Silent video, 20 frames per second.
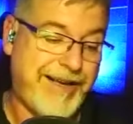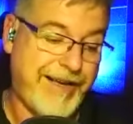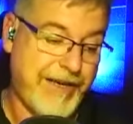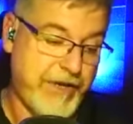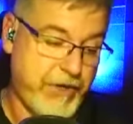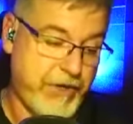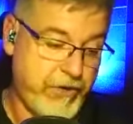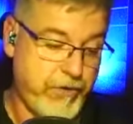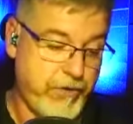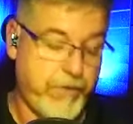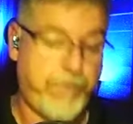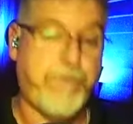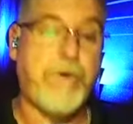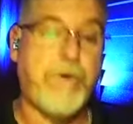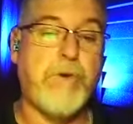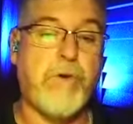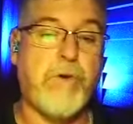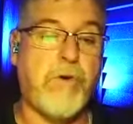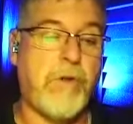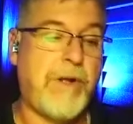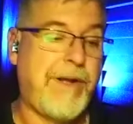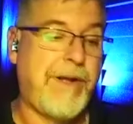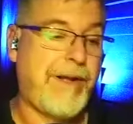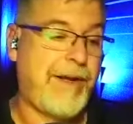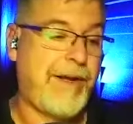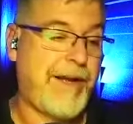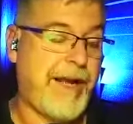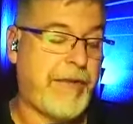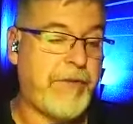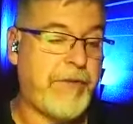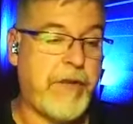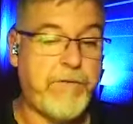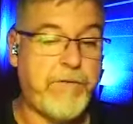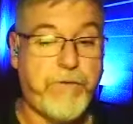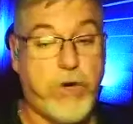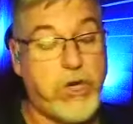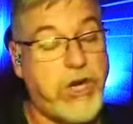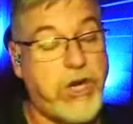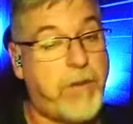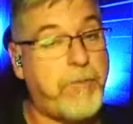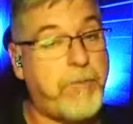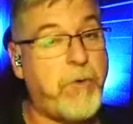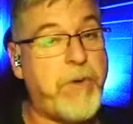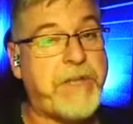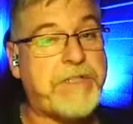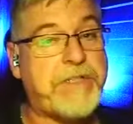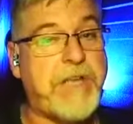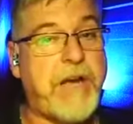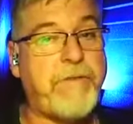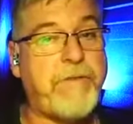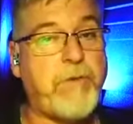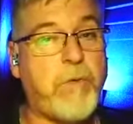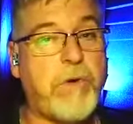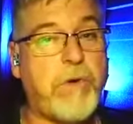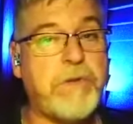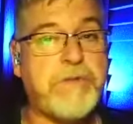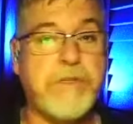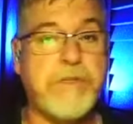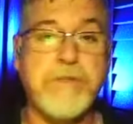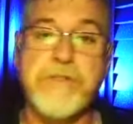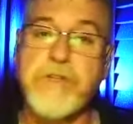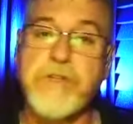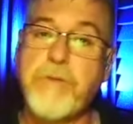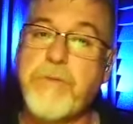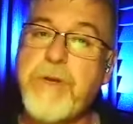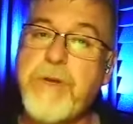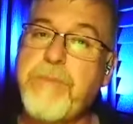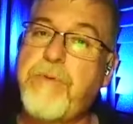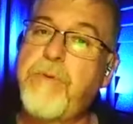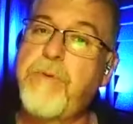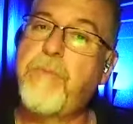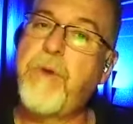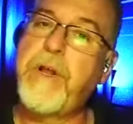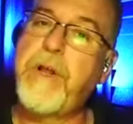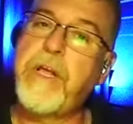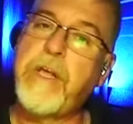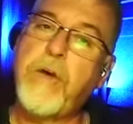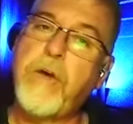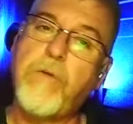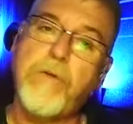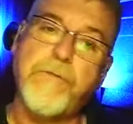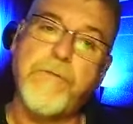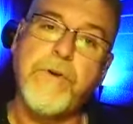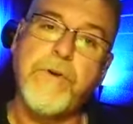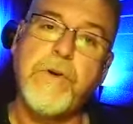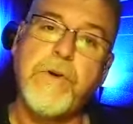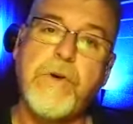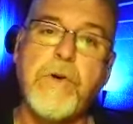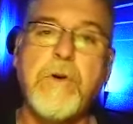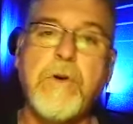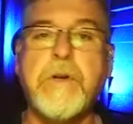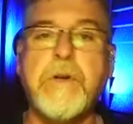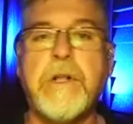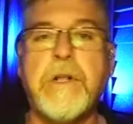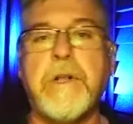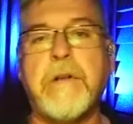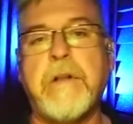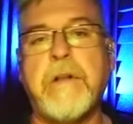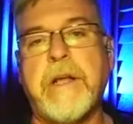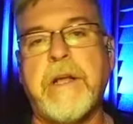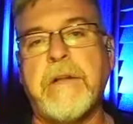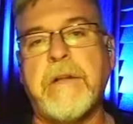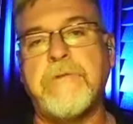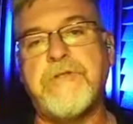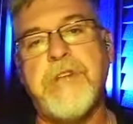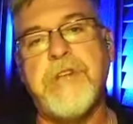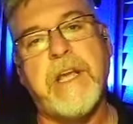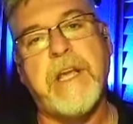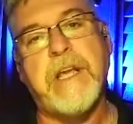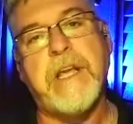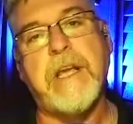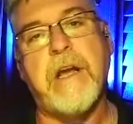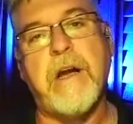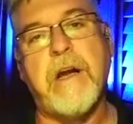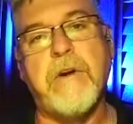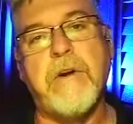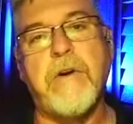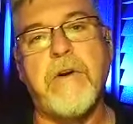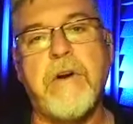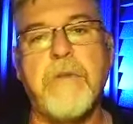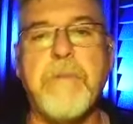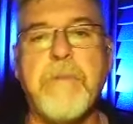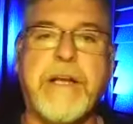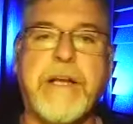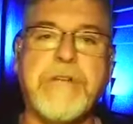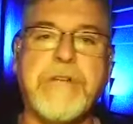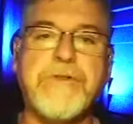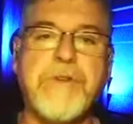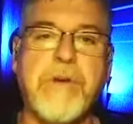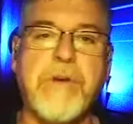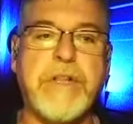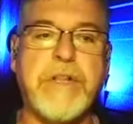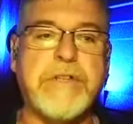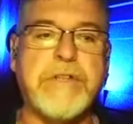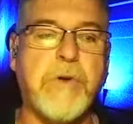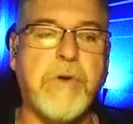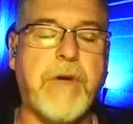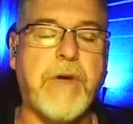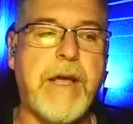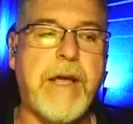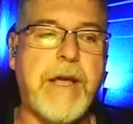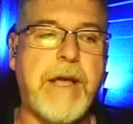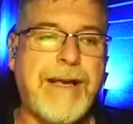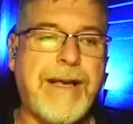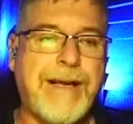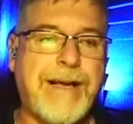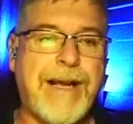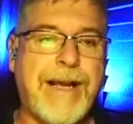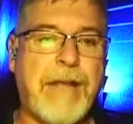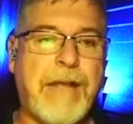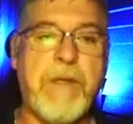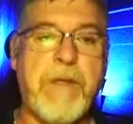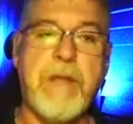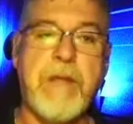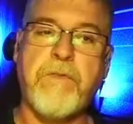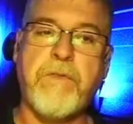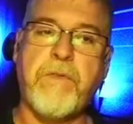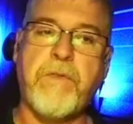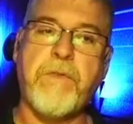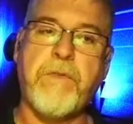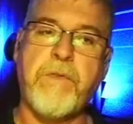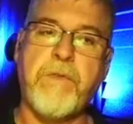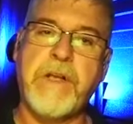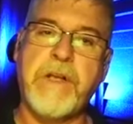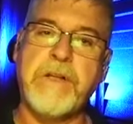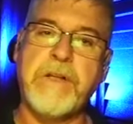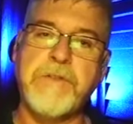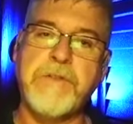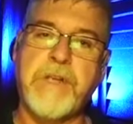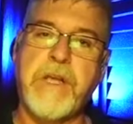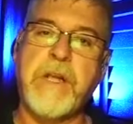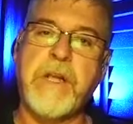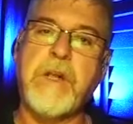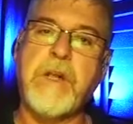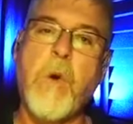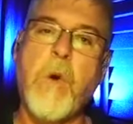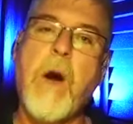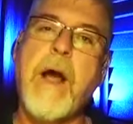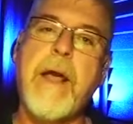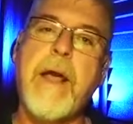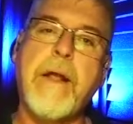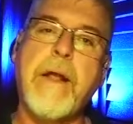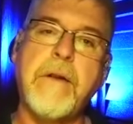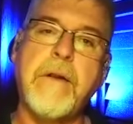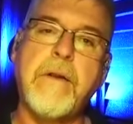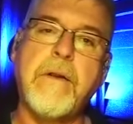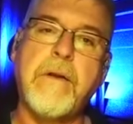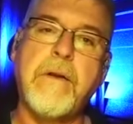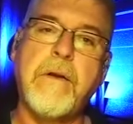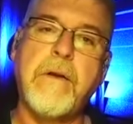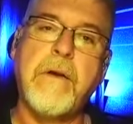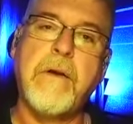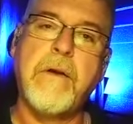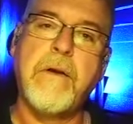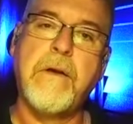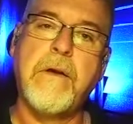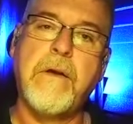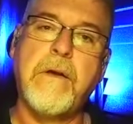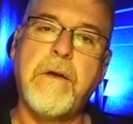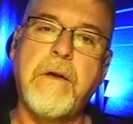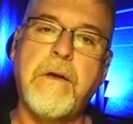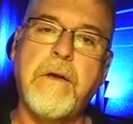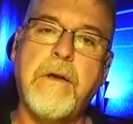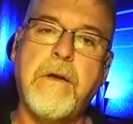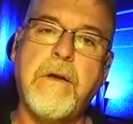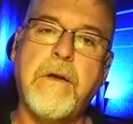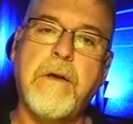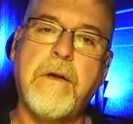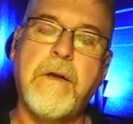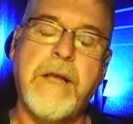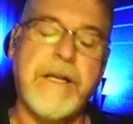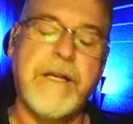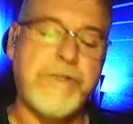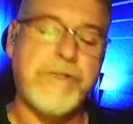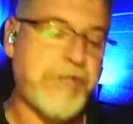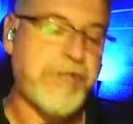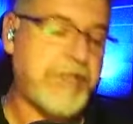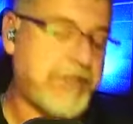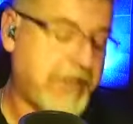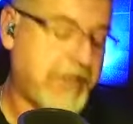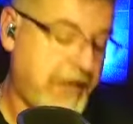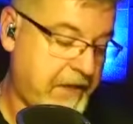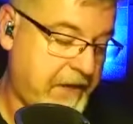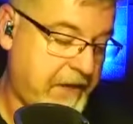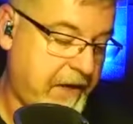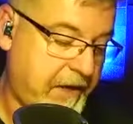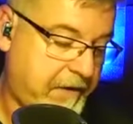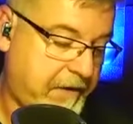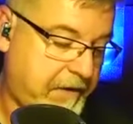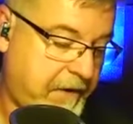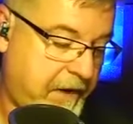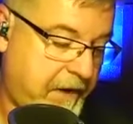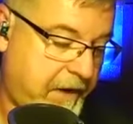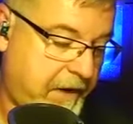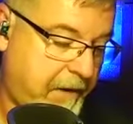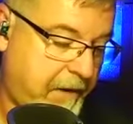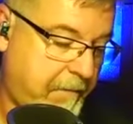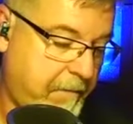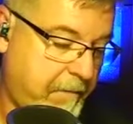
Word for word: you do the funeral and then for a couple weeks afterwards there's still people bringing over food and and checking on her and making sure everything's okay and then things get quiet mm-hmm. and she said that uh,